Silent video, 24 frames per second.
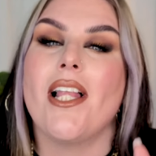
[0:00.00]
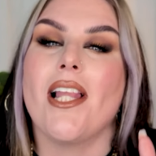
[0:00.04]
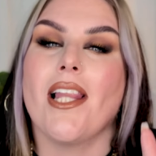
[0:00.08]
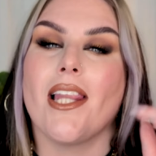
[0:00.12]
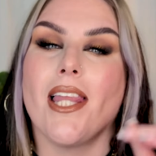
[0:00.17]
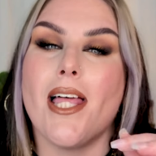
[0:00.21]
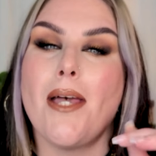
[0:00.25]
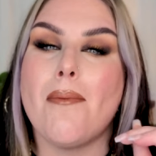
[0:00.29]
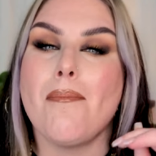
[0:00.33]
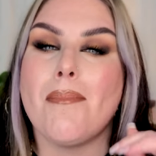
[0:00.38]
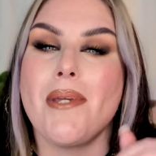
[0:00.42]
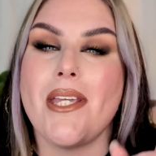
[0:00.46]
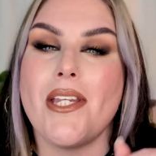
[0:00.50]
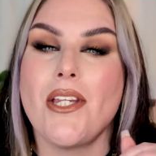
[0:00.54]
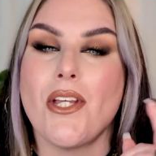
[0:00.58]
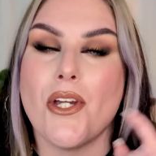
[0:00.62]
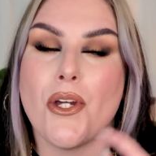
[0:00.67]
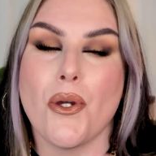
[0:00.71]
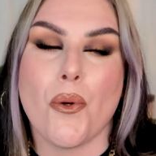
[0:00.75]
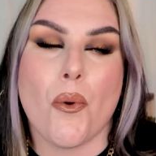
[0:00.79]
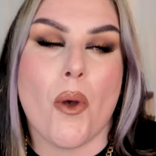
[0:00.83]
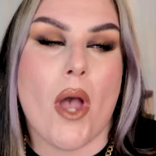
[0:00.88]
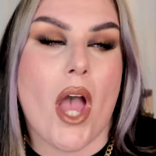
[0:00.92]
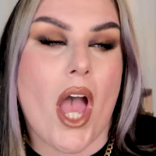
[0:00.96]
Let me
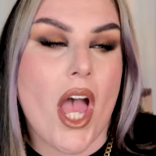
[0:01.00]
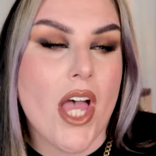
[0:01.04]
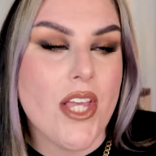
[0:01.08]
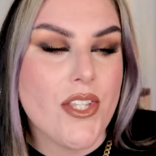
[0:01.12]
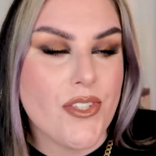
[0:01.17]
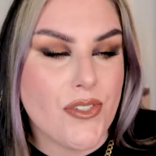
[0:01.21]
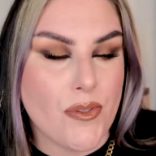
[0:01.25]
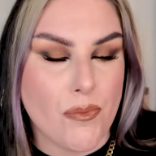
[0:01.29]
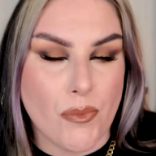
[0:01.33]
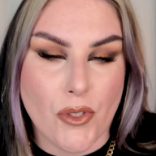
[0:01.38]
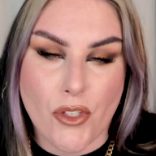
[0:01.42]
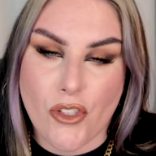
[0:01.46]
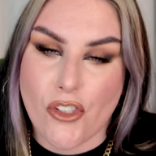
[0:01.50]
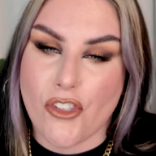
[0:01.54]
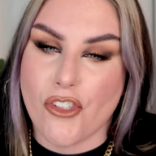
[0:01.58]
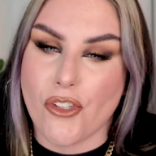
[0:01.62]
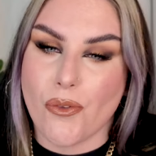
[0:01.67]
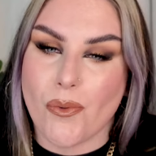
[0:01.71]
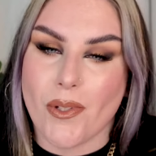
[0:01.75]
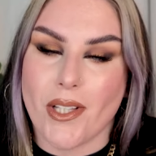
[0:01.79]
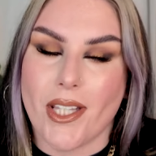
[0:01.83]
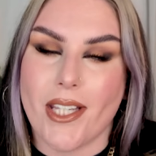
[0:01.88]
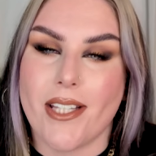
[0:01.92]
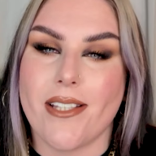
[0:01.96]
know some looks
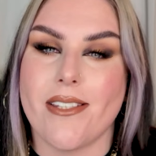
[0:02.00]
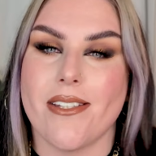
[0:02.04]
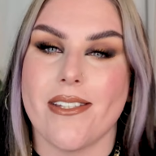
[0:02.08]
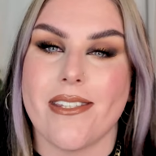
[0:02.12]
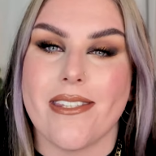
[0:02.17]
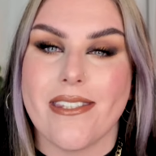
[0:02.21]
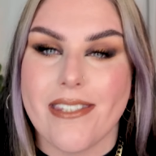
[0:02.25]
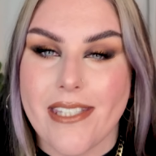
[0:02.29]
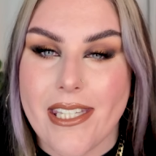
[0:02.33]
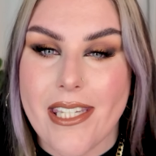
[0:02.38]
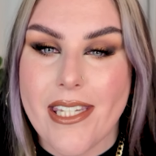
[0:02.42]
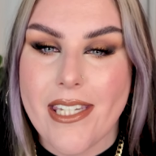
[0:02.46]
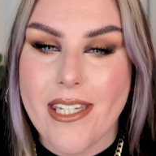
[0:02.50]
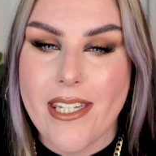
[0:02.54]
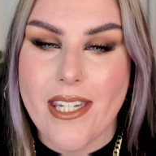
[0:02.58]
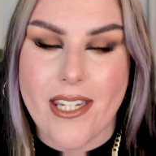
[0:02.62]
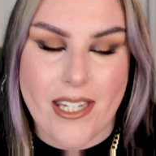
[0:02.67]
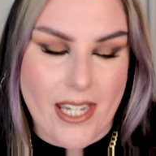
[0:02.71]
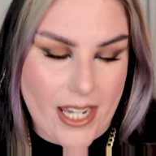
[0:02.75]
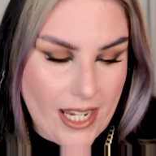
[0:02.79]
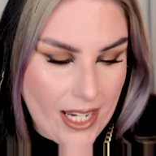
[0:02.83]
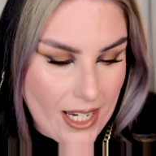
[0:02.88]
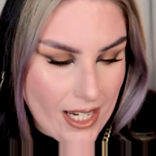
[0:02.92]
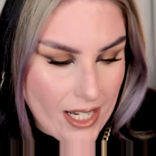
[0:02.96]
you would like to see
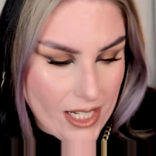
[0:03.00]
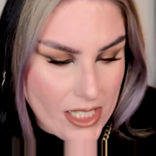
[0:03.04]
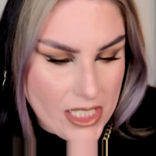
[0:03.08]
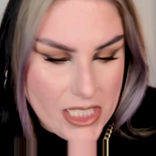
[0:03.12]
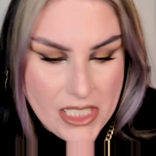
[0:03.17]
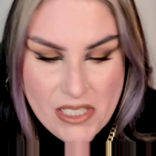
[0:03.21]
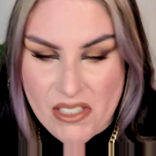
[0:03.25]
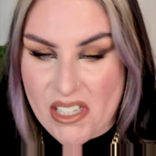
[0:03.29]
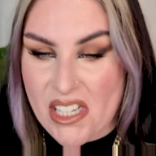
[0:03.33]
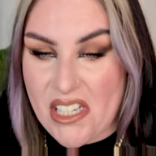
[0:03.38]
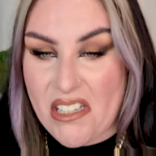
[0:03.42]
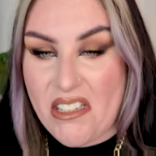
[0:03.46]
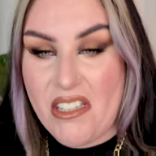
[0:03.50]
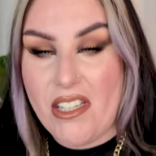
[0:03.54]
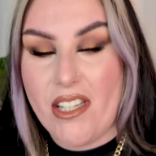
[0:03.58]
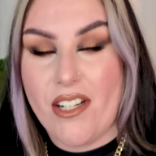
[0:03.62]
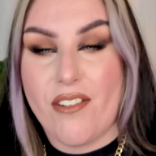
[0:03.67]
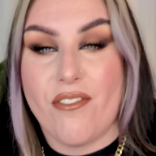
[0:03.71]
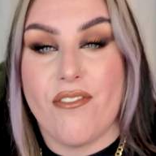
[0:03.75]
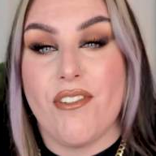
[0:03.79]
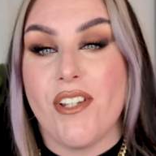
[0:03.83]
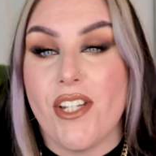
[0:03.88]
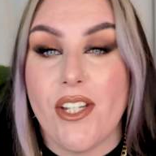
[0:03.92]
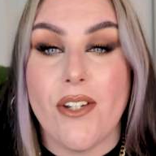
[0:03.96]
and any kind
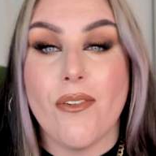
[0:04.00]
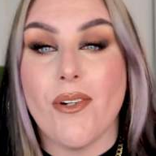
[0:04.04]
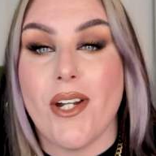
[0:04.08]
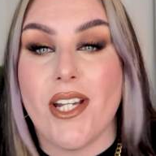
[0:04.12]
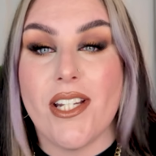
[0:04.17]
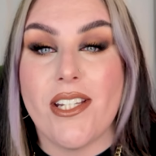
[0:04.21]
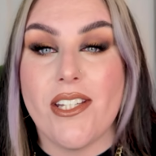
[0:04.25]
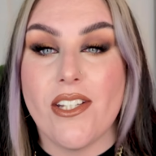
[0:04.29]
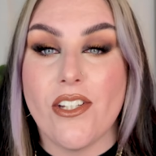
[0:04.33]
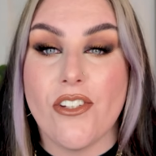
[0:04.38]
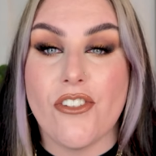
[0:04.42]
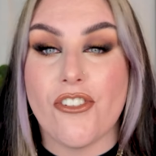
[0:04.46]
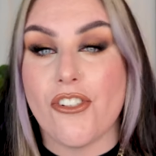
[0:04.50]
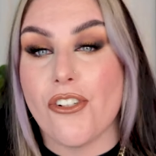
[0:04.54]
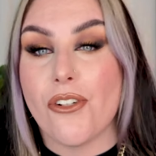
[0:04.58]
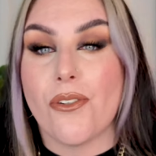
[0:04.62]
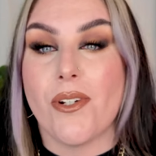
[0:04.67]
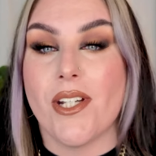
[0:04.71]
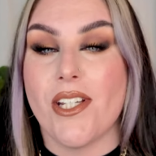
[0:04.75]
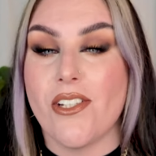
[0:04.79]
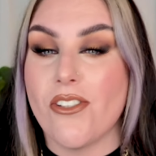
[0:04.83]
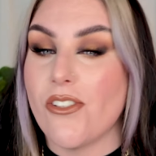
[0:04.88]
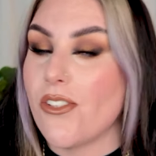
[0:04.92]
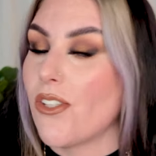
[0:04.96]
of video ideas
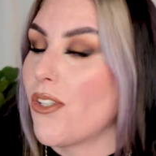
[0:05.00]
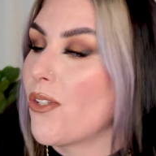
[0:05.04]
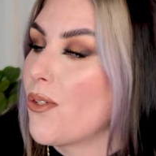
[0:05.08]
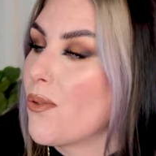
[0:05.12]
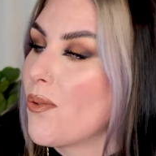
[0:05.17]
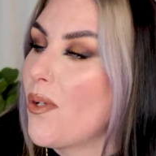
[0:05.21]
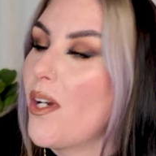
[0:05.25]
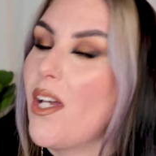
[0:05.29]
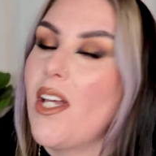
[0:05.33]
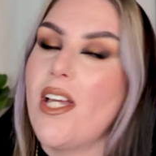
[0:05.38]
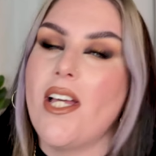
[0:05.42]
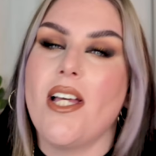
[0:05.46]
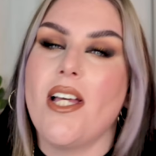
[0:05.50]
you're into.